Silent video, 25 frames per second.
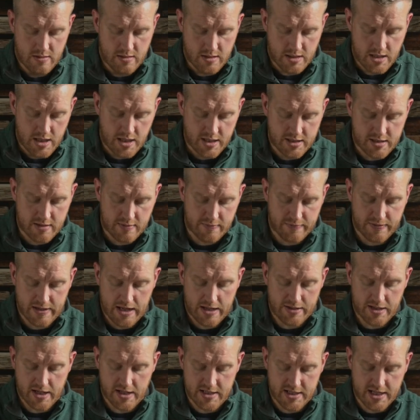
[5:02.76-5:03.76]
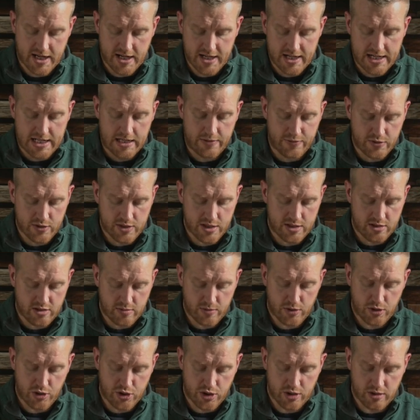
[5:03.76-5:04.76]
nice and flat there to get an even
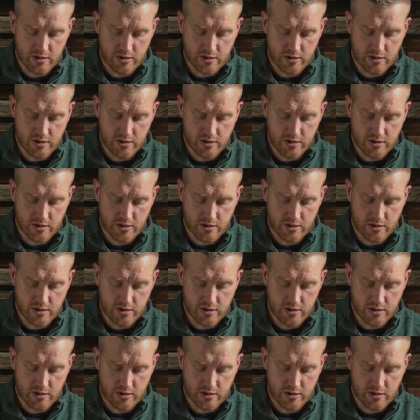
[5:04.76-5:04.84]
distribution